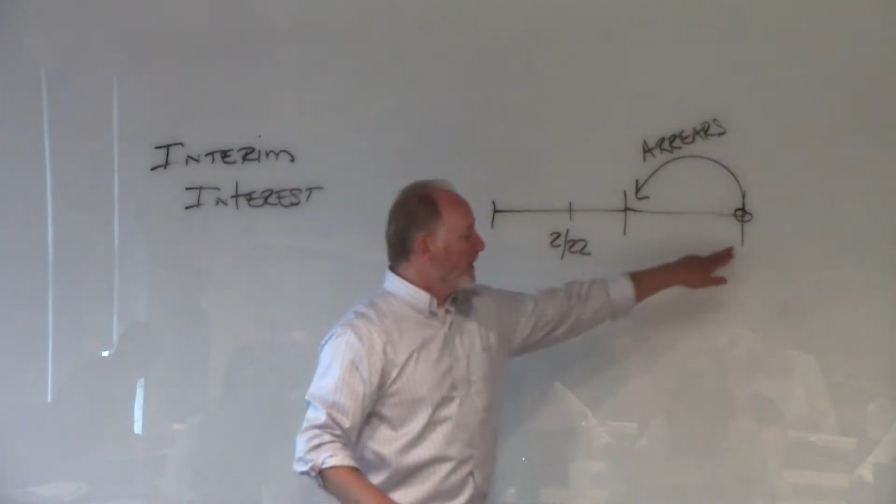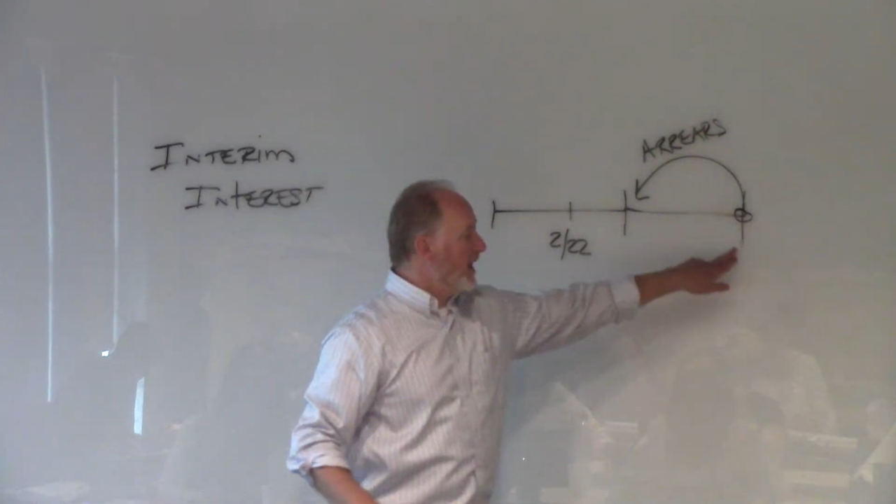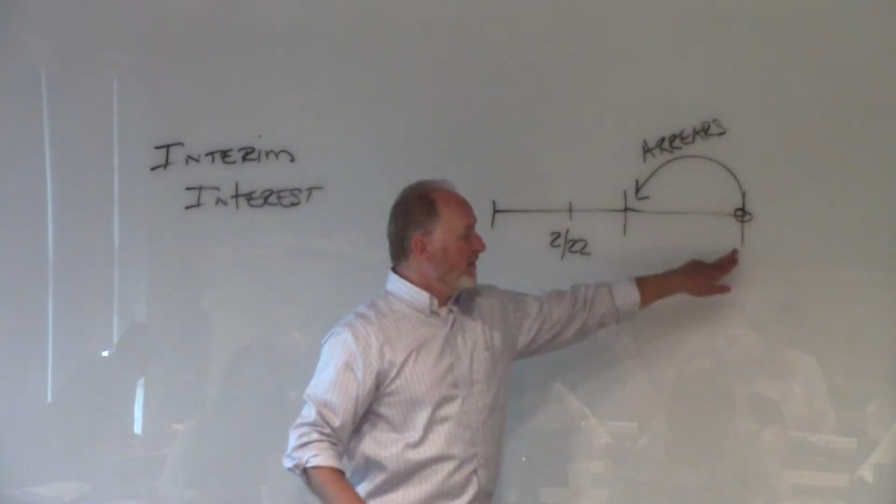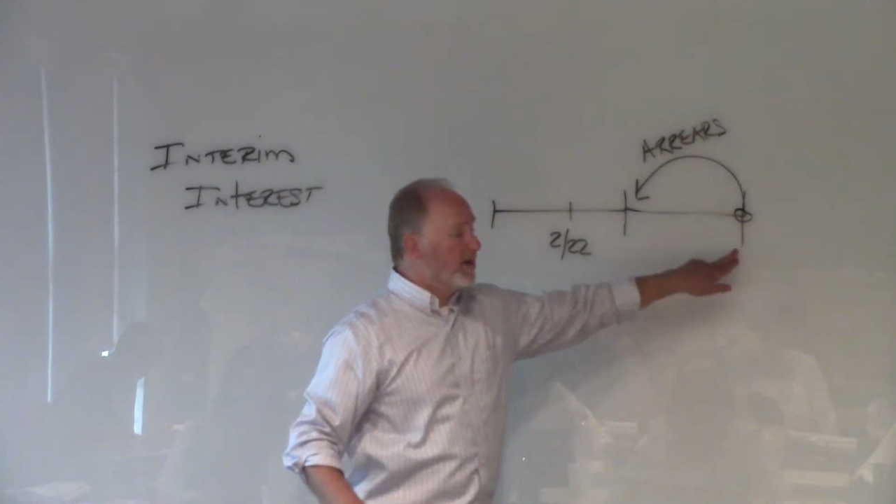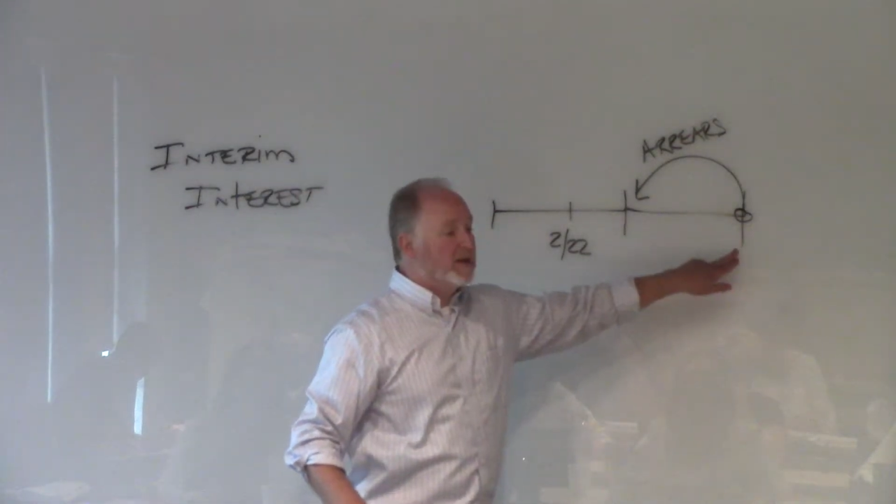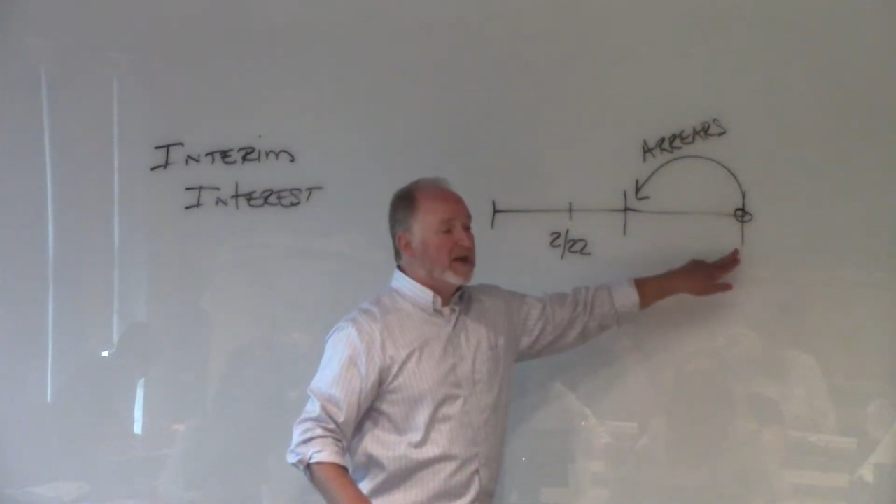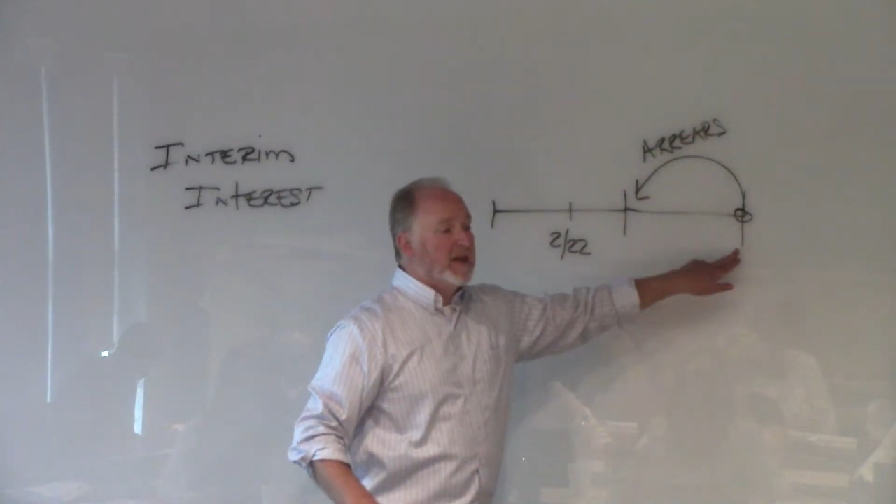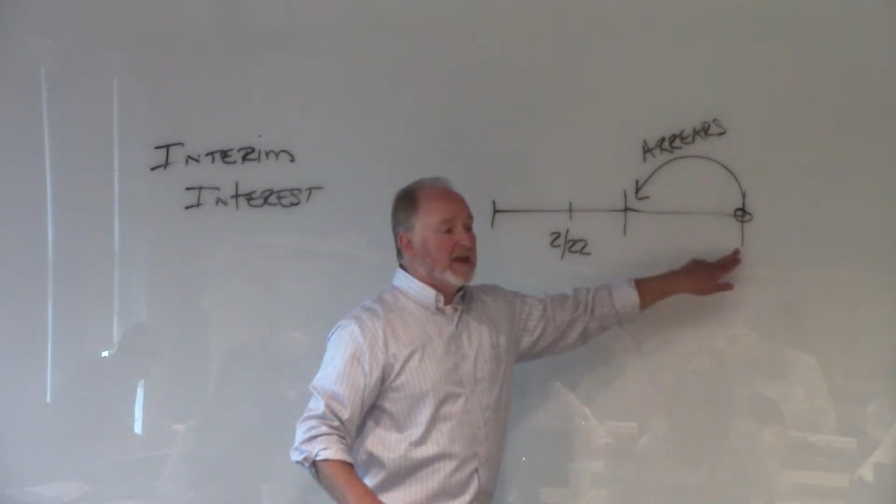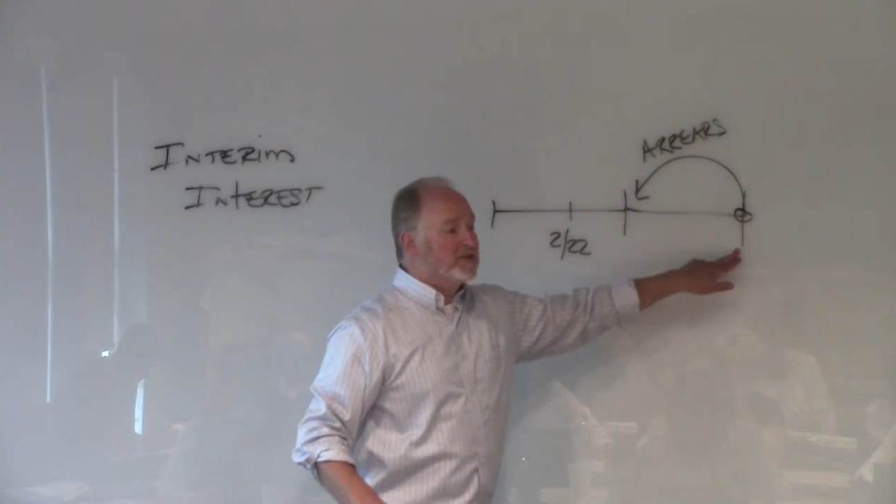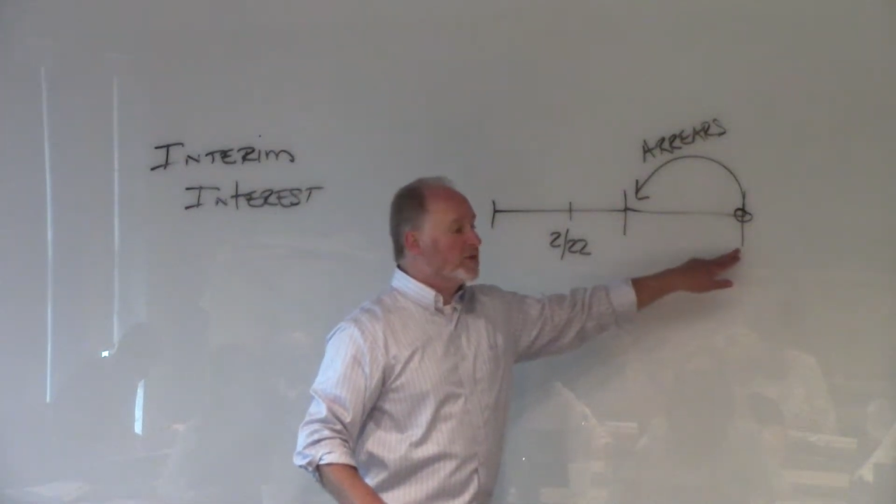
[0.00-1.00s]
payment,
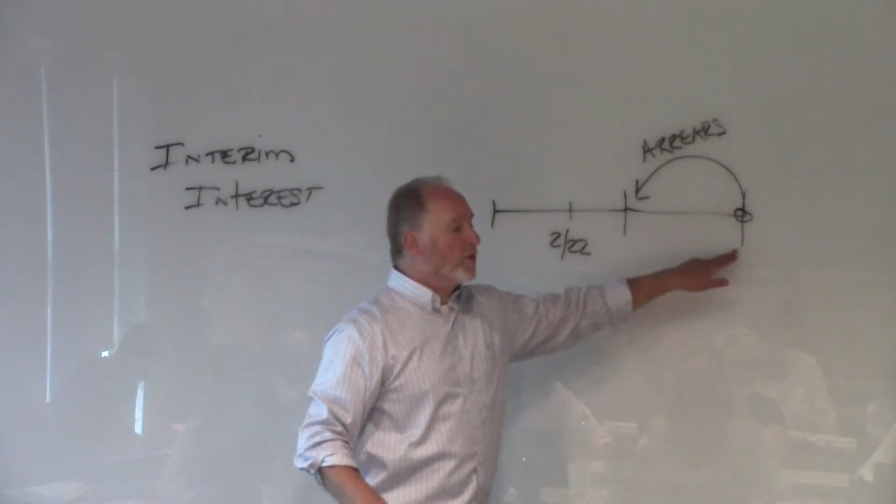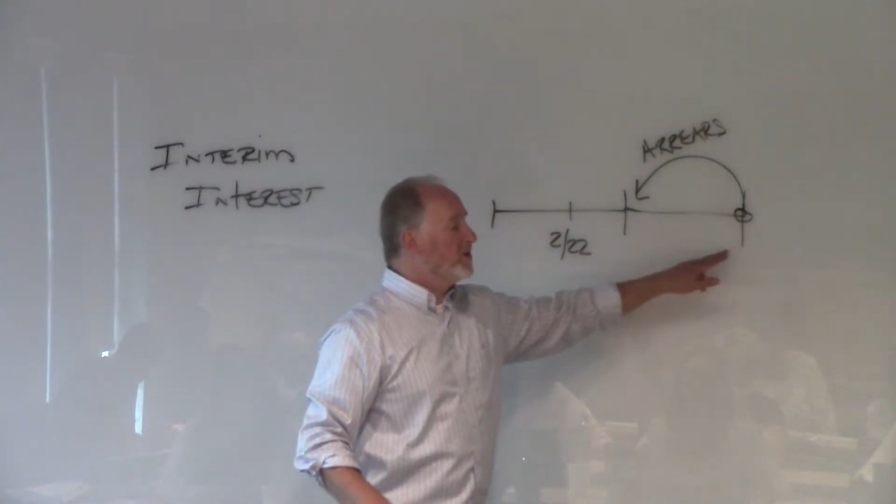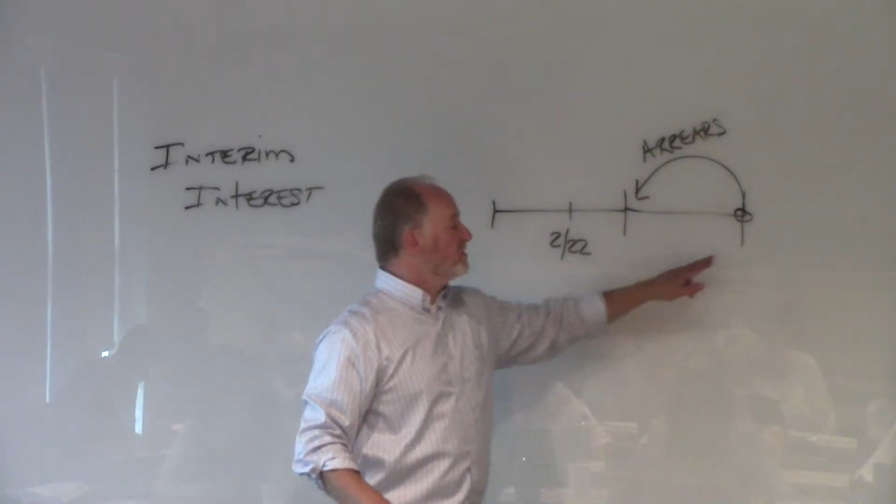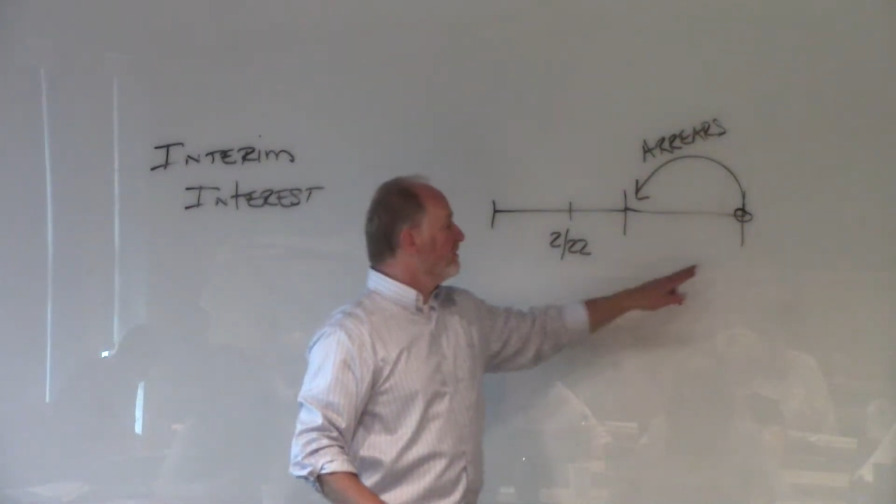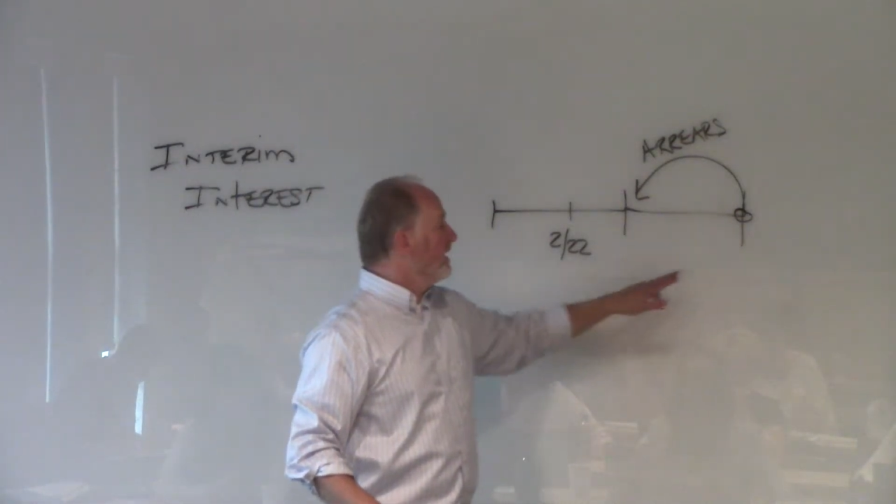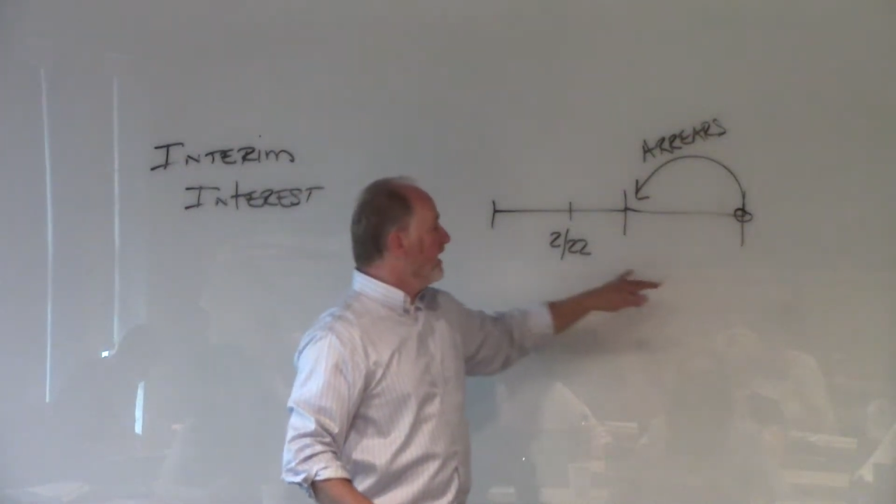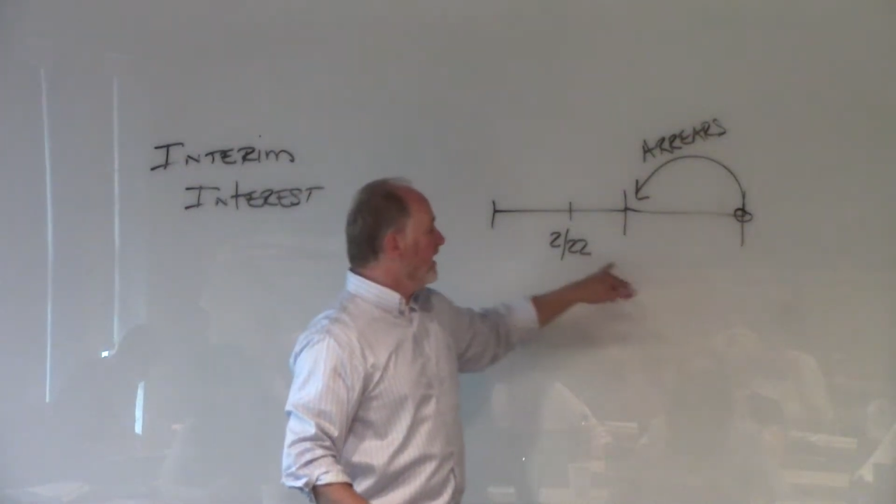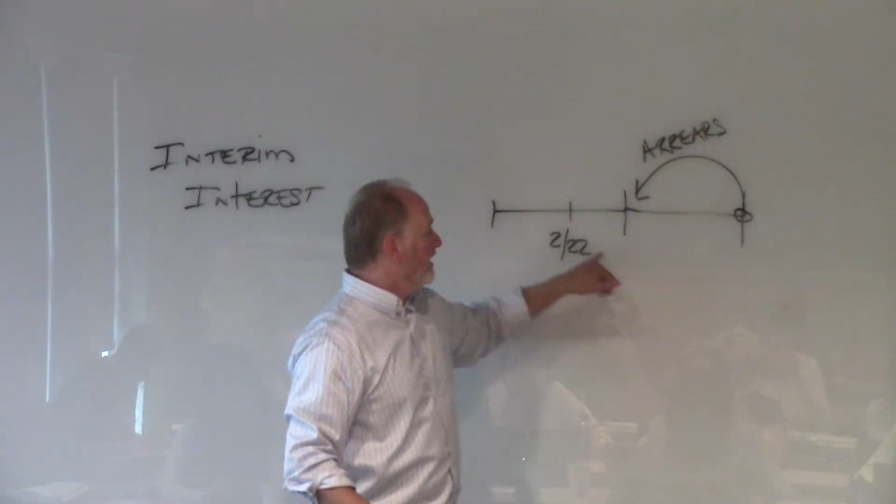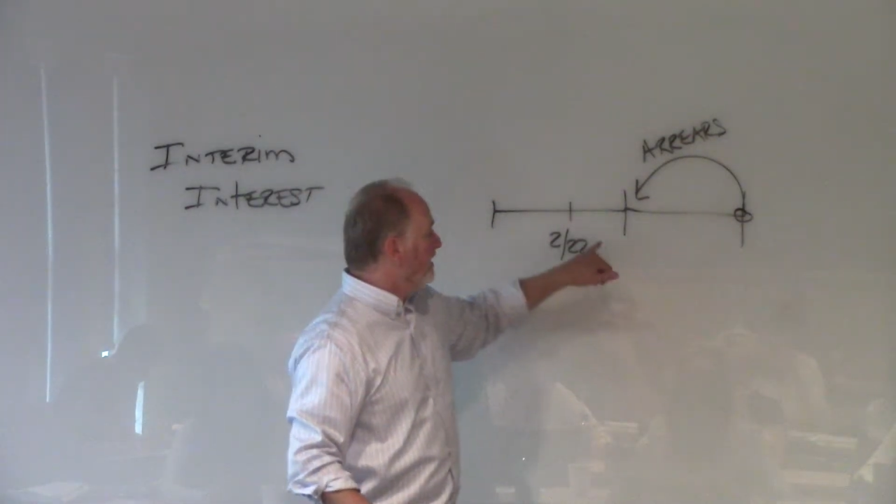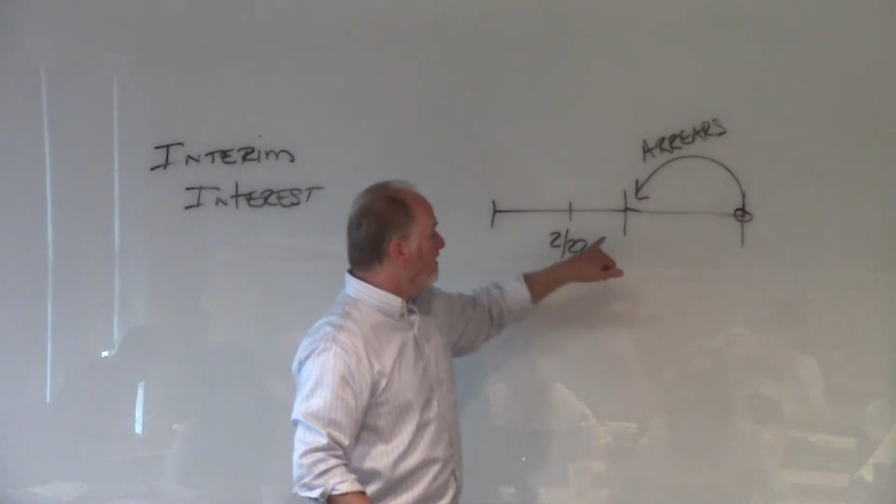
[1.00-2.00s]
it's going to be